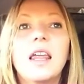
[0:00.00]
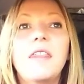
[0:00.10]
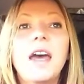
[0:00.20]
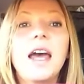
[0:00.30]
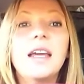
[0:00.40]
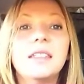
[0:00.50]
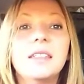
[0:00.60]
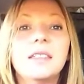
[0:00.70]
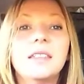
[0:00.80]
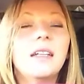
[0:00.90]
that
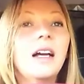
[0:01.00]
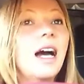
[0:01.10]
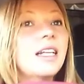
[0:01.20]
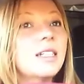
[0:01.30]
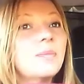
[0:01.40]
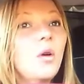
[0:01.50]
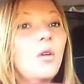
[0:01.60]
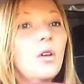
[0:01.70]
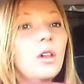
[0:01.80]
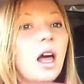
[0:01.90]
are
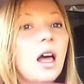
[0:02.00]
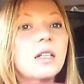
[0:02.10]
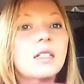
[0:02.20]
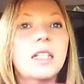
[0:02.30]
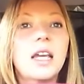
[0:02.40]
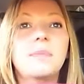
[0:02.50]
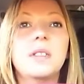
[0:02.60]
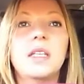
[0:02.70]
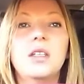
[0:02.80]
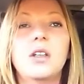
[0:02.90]
smaller
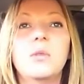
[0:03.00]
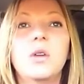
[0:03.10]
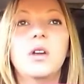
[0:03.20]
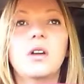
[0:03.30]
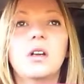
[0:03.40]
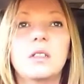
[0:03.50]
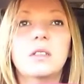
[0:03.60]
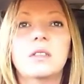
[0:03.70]
steps that you can work on.